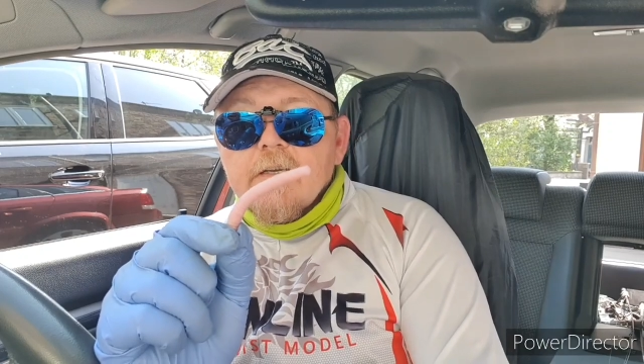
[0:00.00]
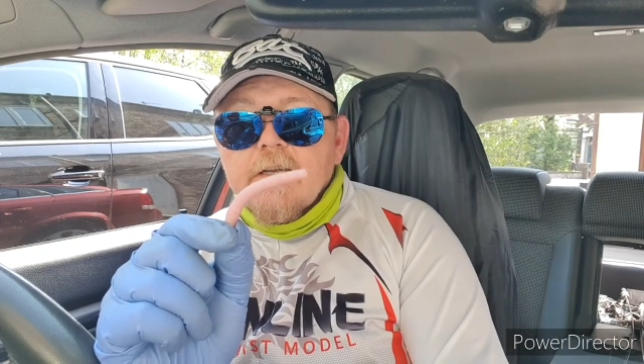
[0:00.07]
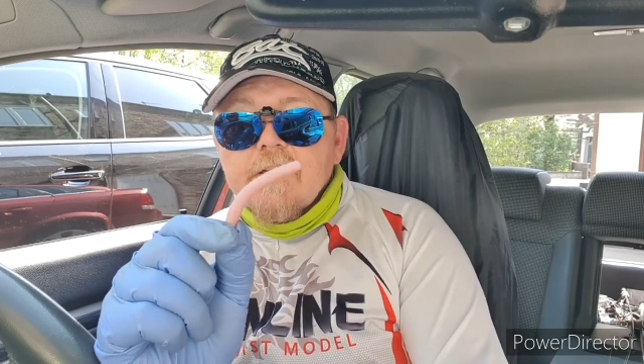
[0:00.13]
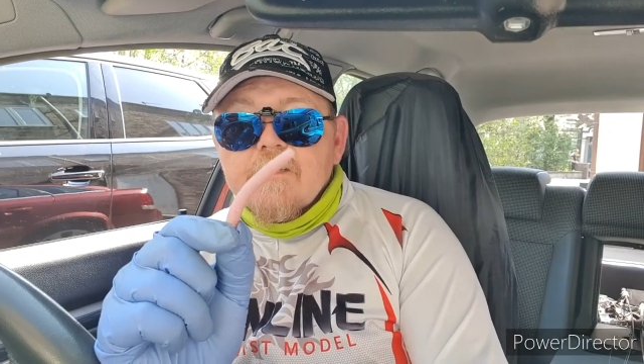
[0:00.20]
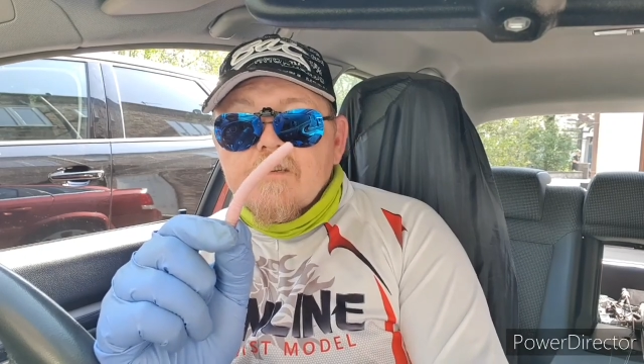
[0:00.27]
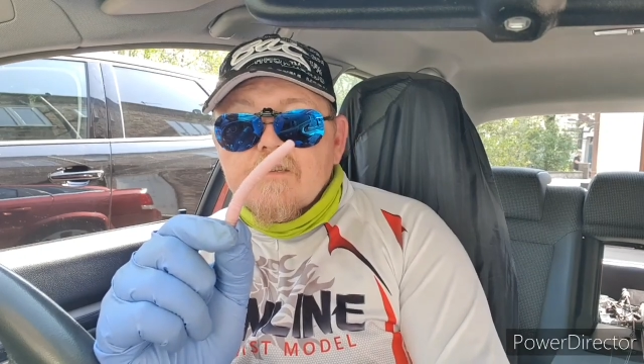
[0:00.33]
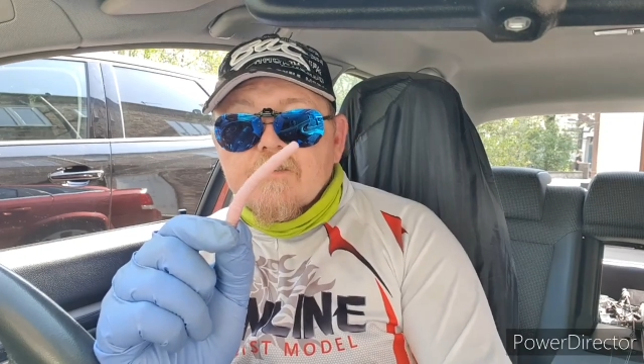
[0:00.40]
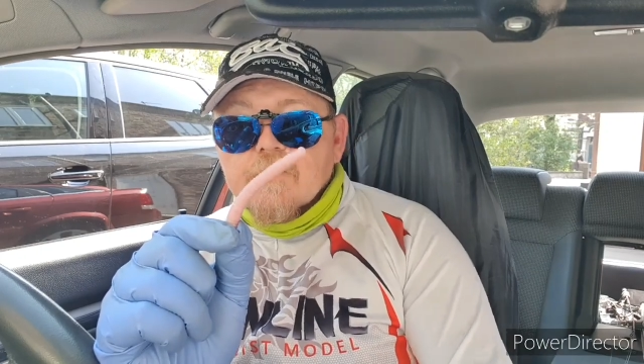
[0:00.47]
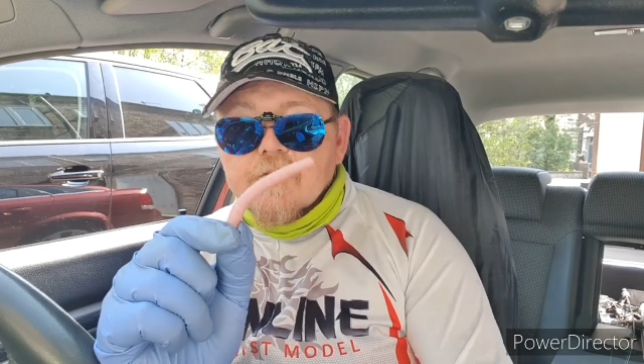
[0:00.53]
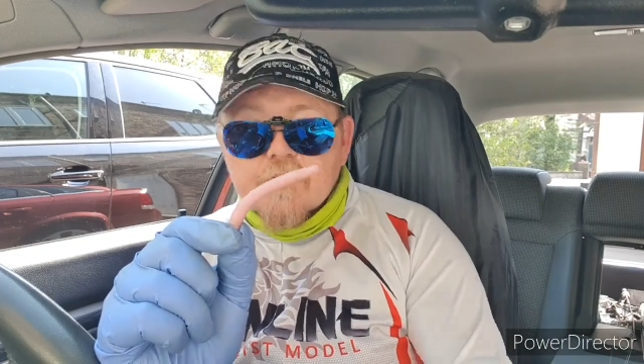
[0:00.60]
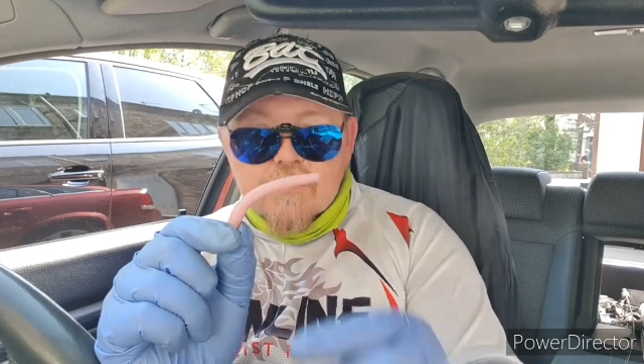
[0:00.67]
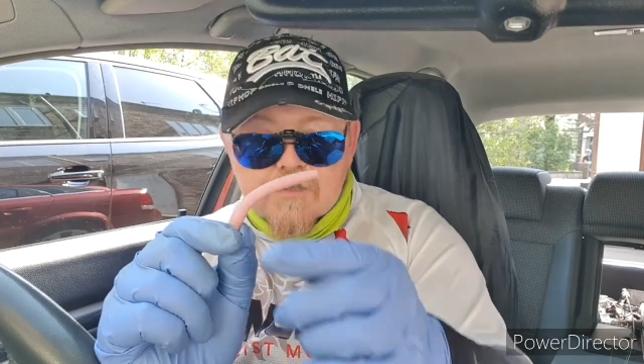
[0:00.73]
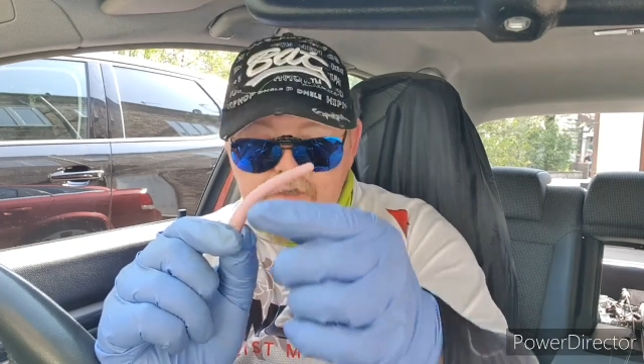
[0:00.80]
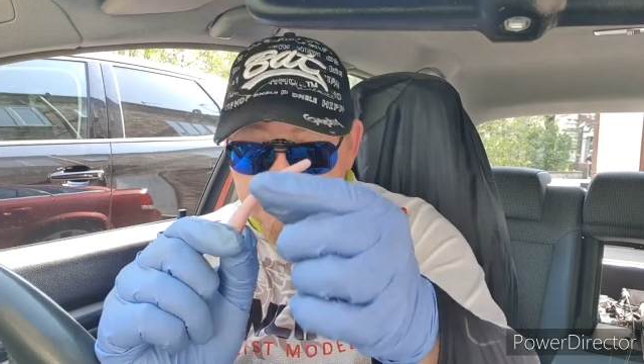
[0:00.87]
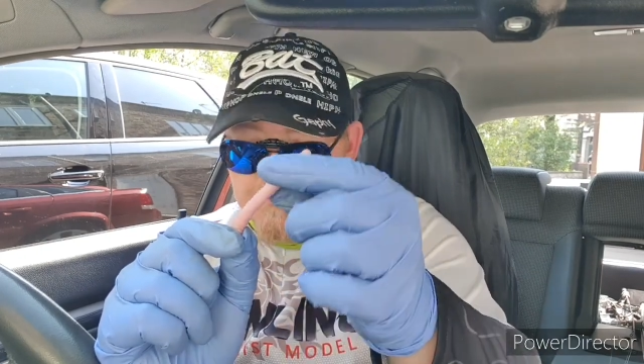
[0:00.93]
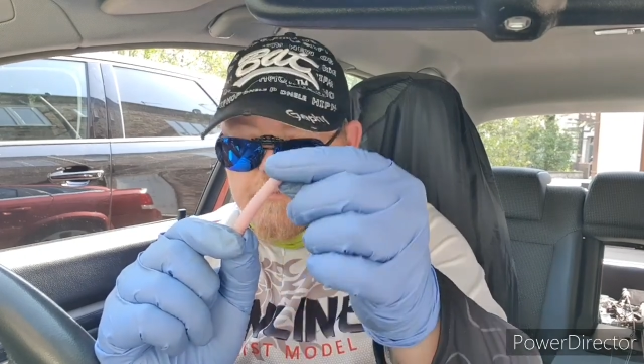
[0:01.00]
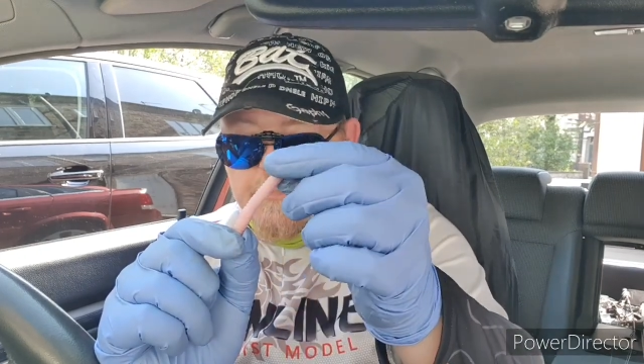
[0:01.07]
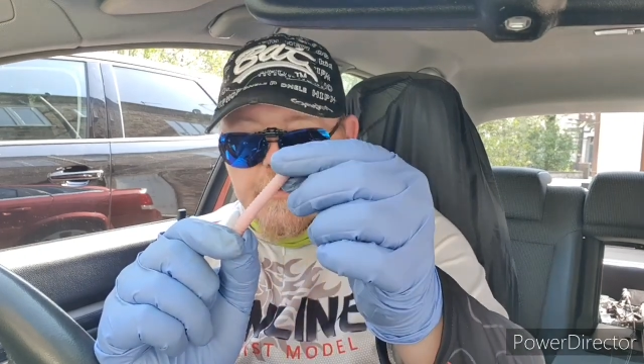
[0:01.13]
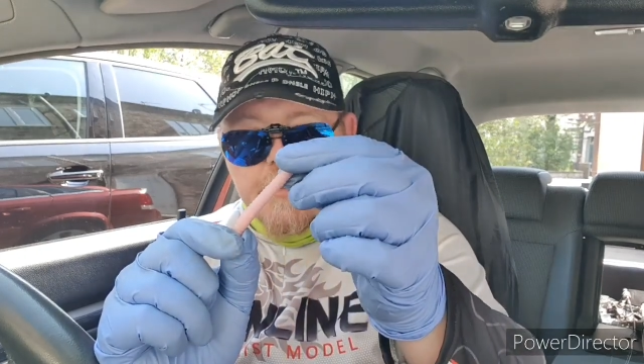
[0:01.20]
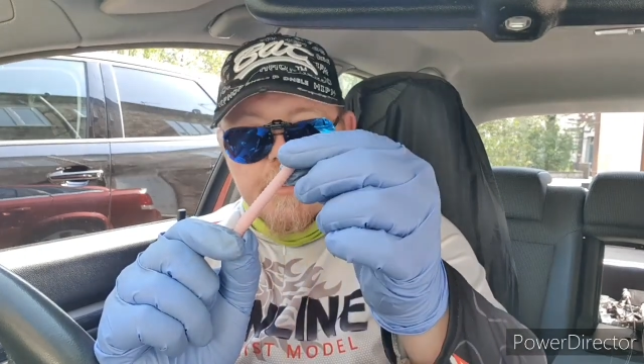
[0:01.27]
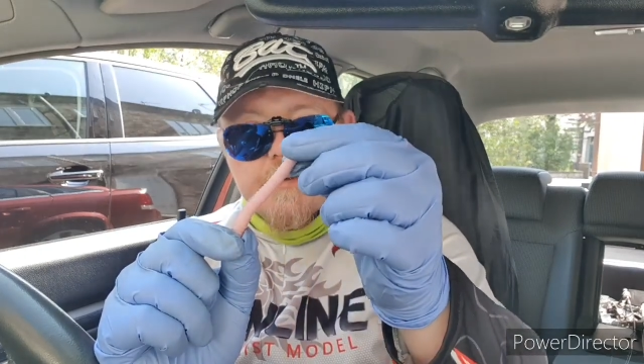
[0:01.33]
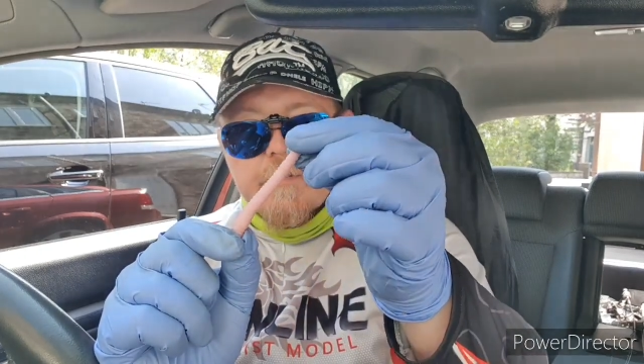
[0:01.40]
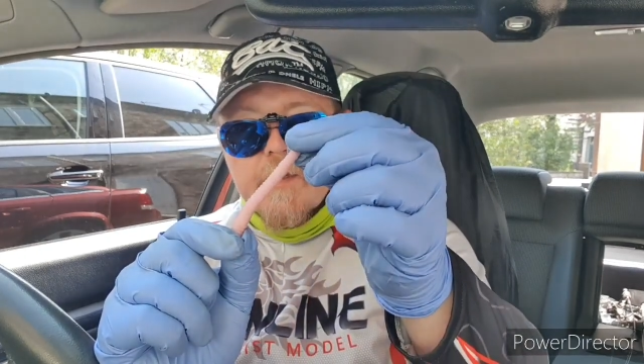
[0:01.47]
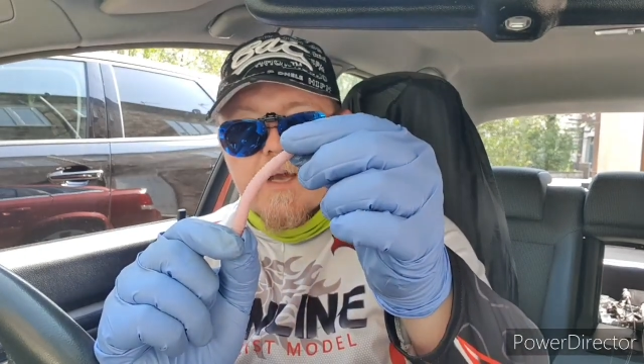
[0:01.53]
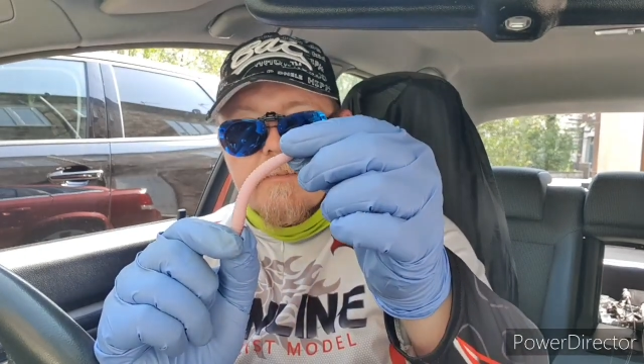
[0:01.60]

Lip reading: It's just superb.